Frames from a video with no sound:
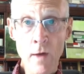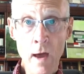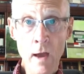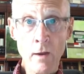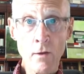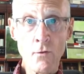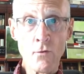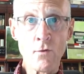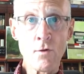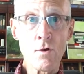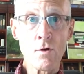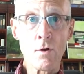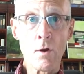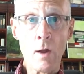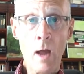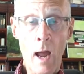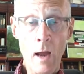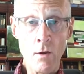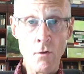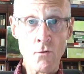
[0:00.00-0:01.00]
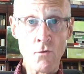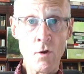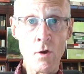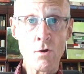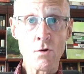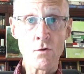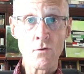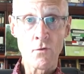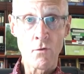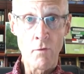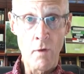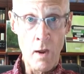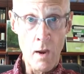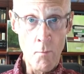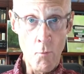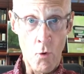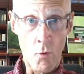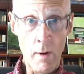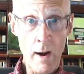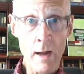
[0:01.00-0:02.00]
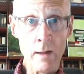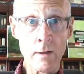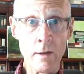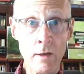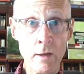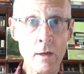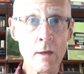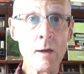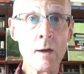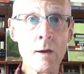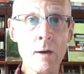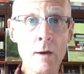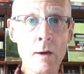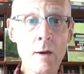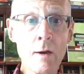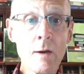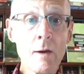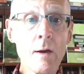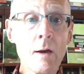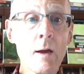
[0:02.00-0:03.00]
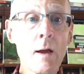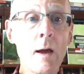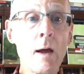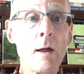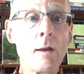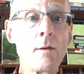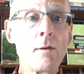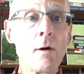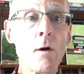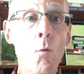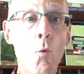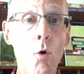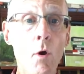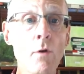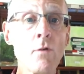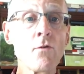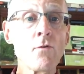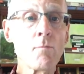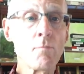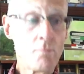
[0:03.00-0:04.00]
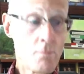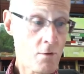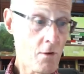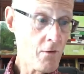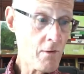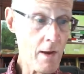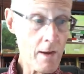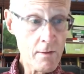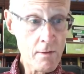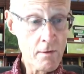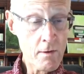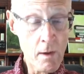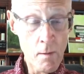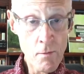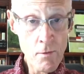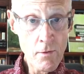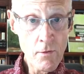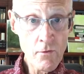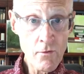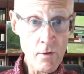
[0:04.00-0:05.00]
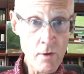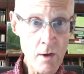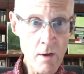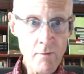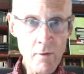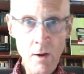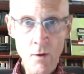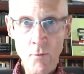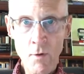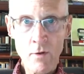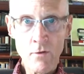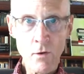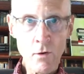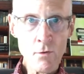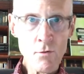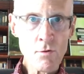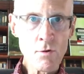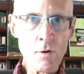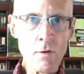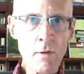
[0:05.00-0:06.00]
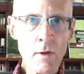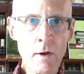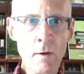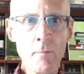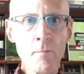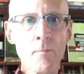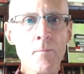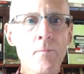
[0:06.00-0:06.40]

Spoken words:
accusations of amorality and worse, just like the WCFA resolution there.